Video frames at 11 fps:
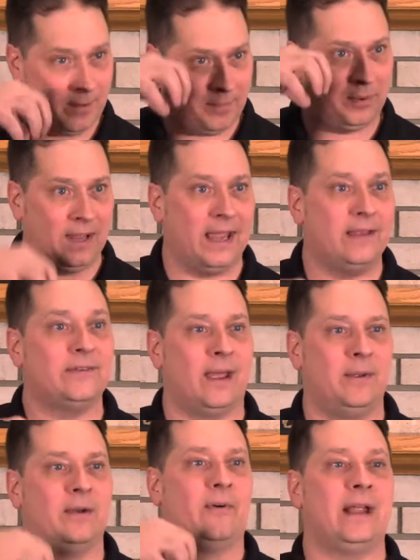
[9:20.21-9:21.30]
A place.
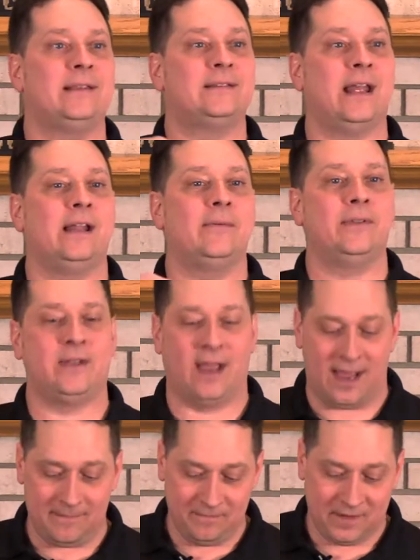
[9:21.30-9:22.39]
I'm in right standing with
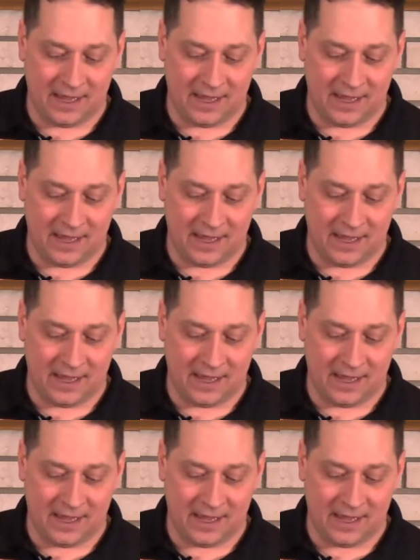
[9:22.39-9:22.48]
God.